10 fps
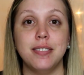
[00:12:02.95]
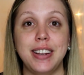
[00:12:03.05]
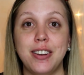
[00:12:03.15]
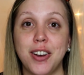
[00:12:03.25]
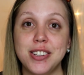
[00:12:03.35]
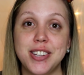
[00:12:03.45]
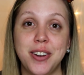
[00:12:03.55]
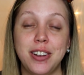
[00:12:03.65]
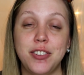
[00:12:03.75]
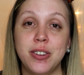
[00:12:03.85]
And also,
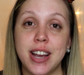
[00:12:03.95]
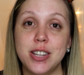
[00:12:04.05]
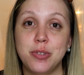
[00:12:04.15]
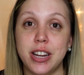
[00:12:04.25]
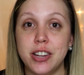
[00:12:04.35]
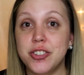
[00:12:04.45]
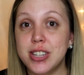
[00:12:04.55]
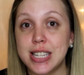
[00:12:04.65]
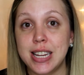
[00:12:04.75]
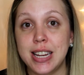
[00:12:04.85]
if you guys were
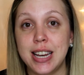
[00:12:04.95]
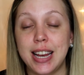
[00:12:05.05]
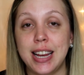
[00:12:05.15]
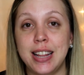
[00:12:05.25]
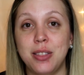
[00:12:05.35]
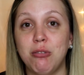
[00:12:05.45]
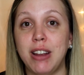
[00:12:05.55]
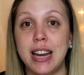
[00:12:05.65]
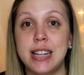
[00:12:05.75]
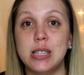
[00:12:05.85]
interested in the
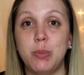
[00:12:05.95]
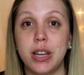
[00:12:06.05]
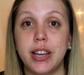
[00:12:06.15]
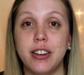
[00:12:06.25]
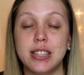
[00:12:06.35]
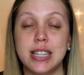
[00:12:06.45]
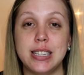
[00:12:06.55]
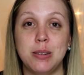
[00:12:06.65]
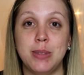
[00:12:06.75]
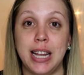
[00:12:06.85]
Radiance Spin Care
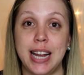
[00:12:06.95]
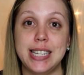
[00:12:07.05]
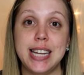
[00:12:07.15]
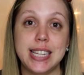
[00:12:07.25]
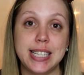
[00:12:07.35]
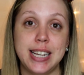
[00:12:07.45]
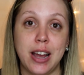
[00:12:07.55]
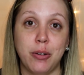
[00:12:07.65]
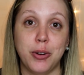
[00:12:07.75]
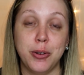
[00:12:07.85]
System that I tested
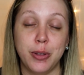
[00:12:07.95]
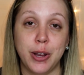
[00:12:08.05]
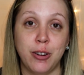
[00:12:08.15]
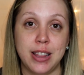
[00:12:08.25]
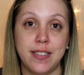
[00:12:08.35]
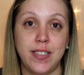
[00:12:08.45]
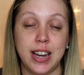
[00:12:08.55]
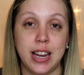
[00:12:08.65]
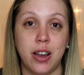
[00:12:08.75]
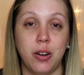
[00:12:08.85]
out earlier in the
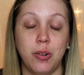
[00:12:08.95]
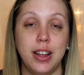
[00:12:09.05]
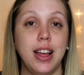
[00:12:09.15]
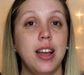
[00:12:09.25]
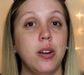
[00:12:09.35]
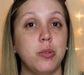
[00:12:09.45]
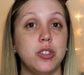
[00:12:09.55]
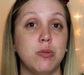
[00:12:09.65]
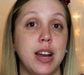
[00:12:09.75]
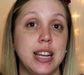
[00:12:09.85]
video,
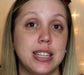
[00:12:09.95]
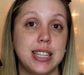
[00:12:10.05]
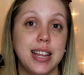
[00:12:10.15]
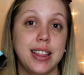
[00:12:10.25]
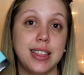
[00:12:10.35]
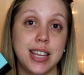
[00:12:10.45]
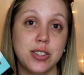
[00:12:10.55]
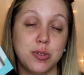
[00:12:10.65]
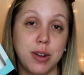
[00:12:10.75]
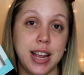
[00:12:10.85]
which was
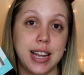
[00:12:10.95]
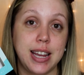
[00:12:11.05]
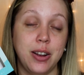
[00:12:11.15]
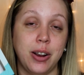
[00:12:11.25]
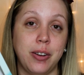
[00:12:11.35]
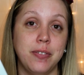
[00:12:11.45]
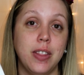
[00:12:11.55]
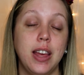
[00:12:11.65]
this right here,